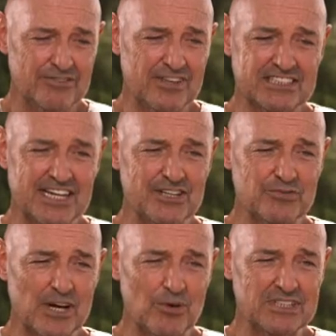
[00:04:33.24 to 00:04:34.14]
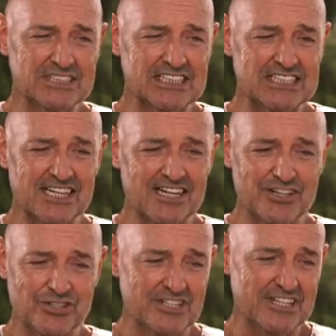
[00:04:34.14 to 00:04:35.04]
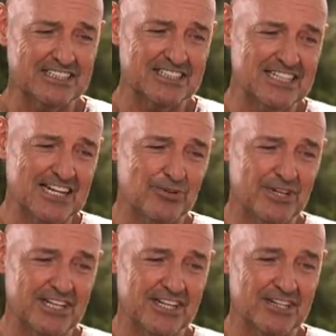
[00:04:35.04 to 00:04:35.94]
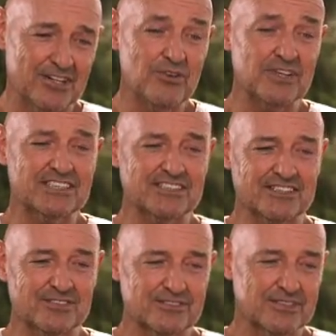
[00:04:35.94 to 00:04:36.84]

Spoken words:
If they say you've got one scene in it, I turn to that scene and I read it and I go, oh, that's good.